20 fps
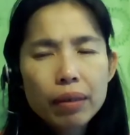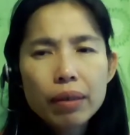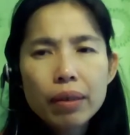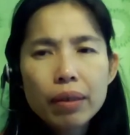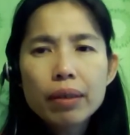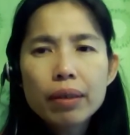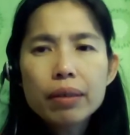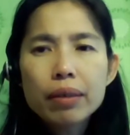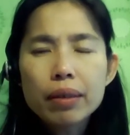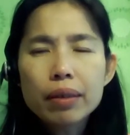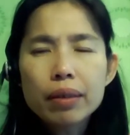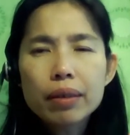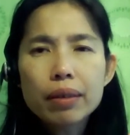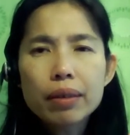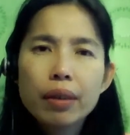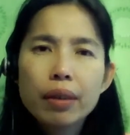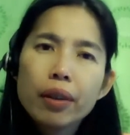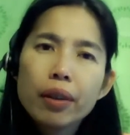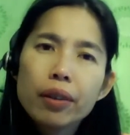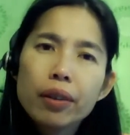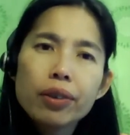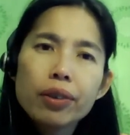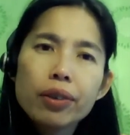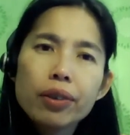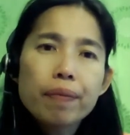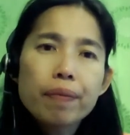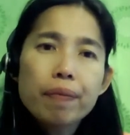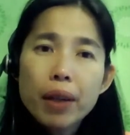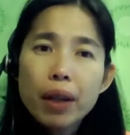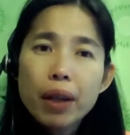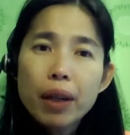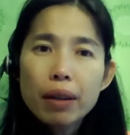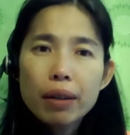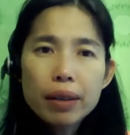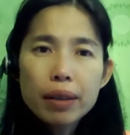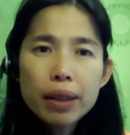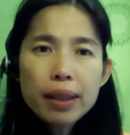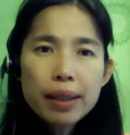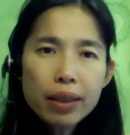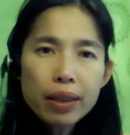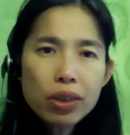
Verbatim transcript: Yeah. So Lila,